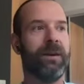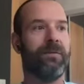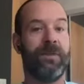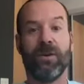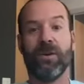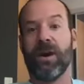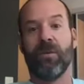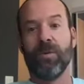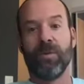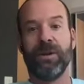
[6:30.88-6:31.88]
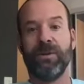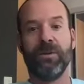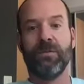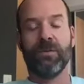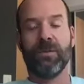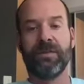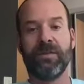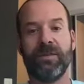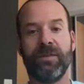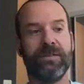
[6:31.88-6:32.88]
figure out what we were going to do for the rest of
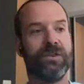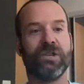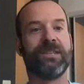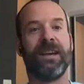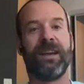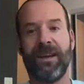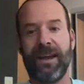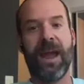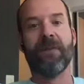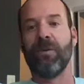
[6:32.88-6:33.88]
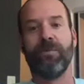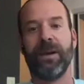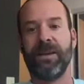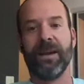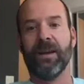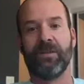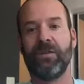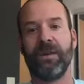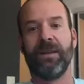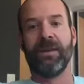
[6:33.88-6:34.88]
the season, just like everybody else
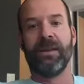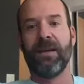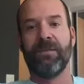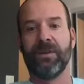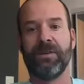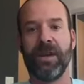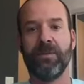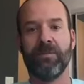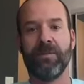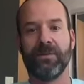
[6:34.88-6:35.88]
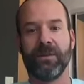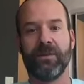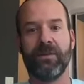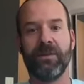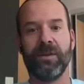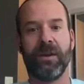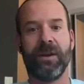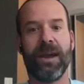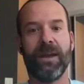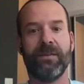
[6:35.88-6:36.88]
in the live entertainment business
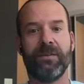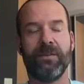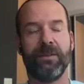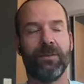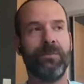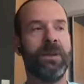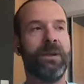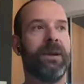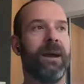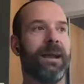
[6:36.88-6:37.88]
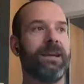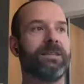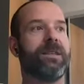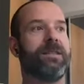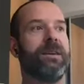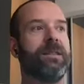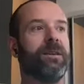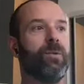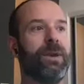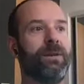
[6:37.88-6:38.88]
had to do. I guess the thing
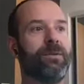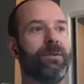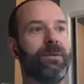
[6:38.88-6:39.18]
that we